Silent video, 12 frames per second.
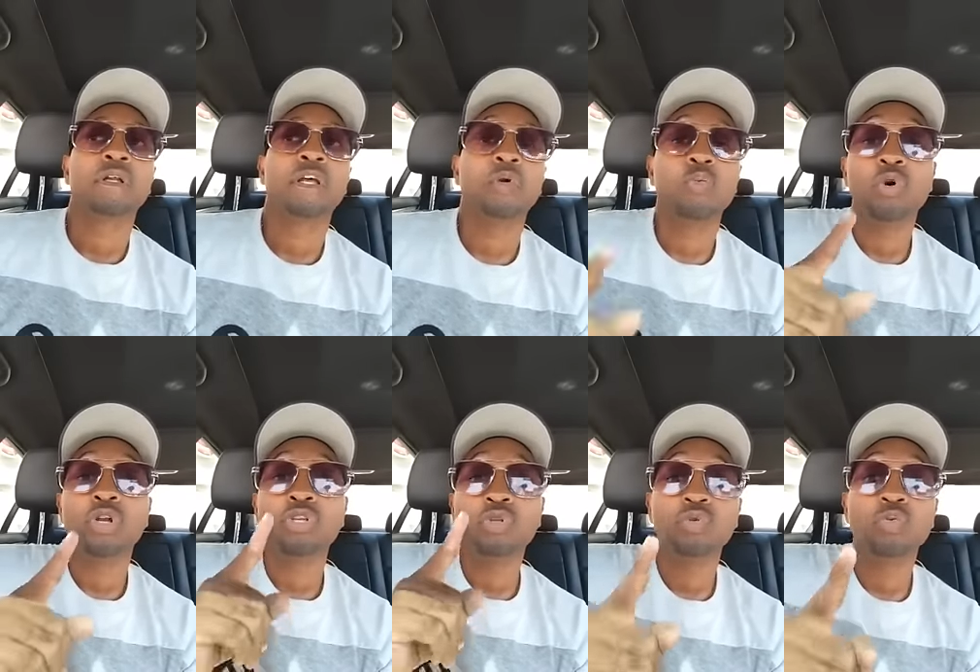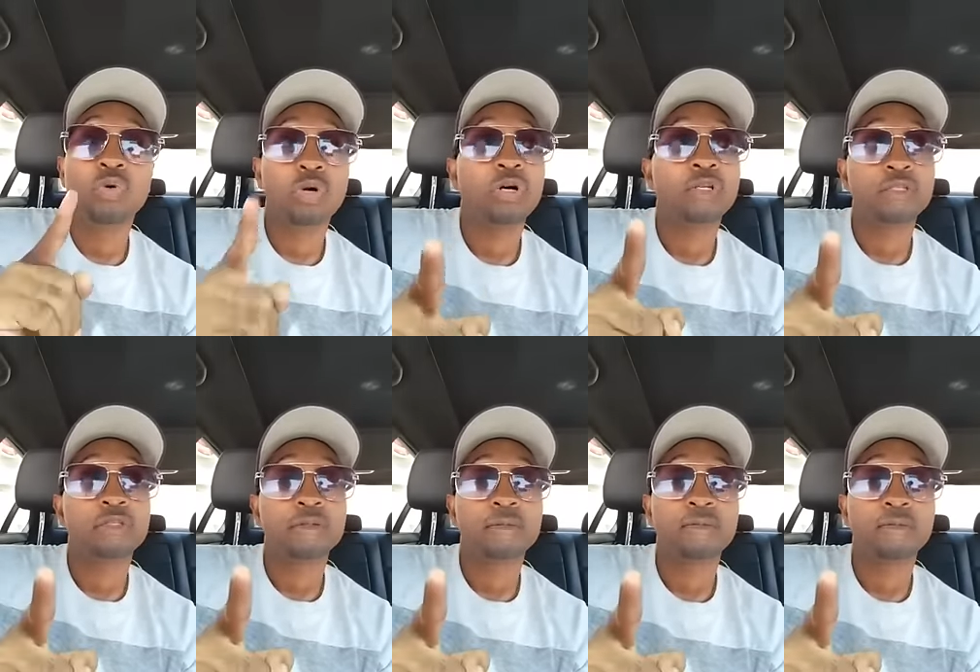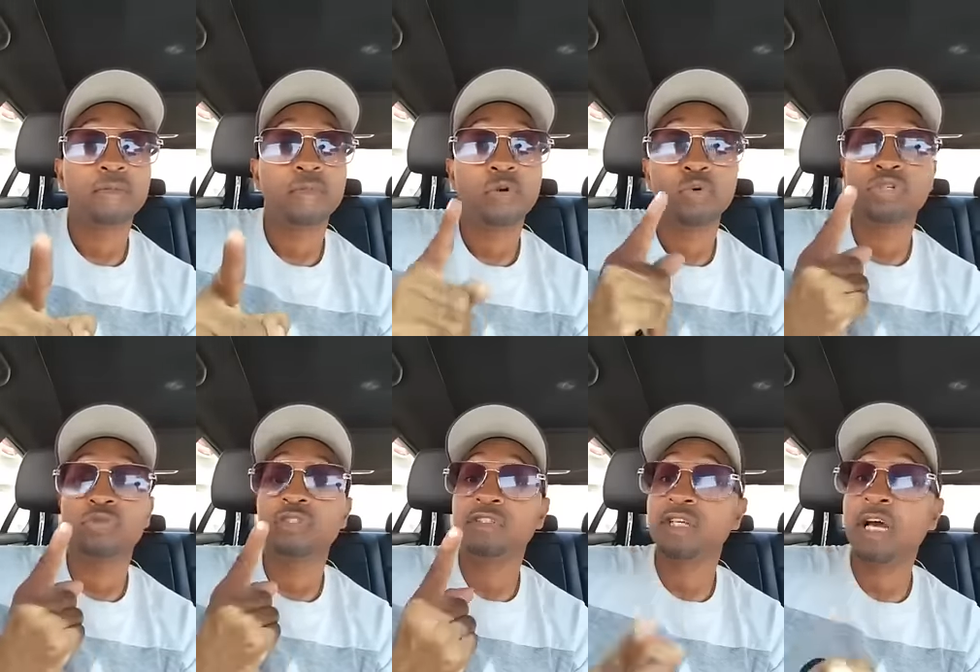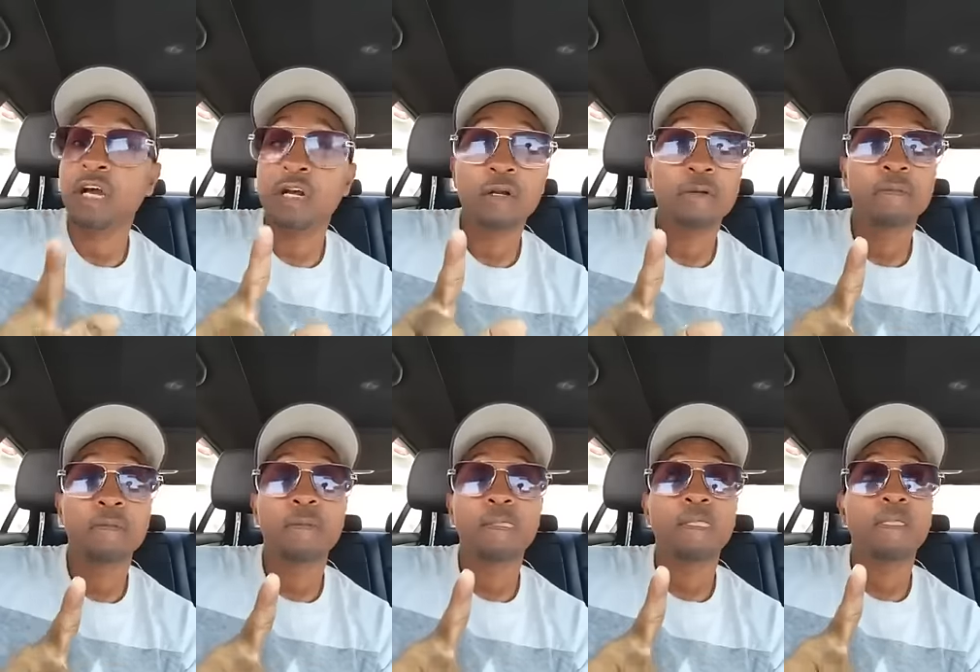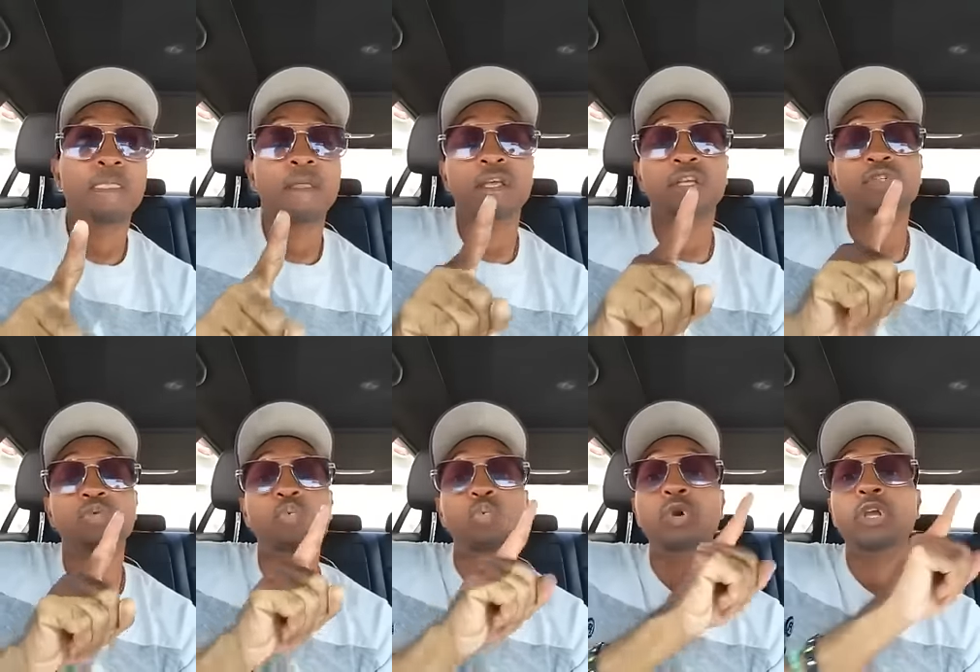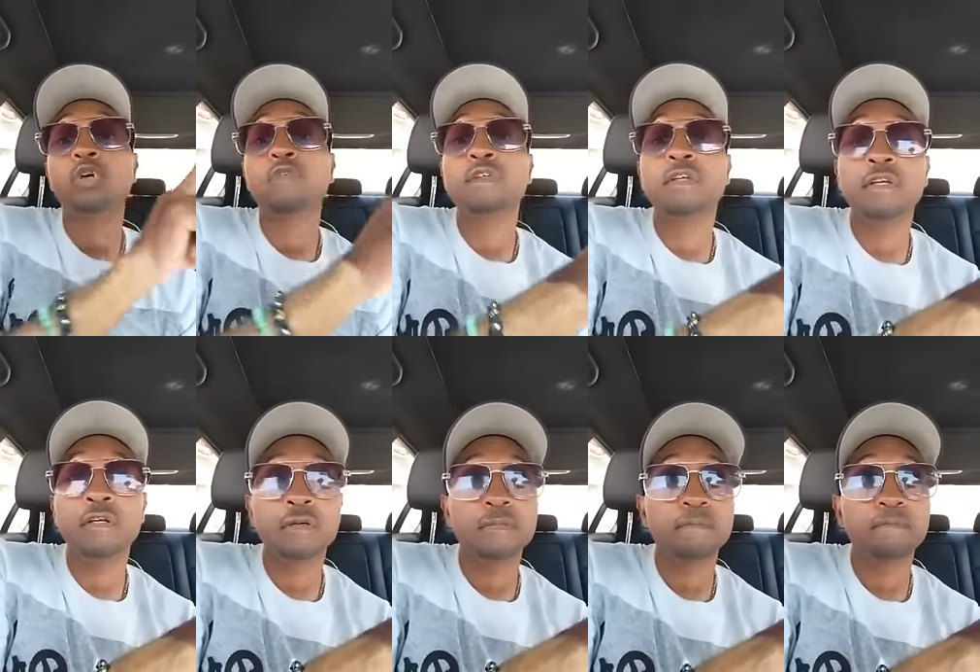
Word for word: Like, what you want or what you desire is way over there,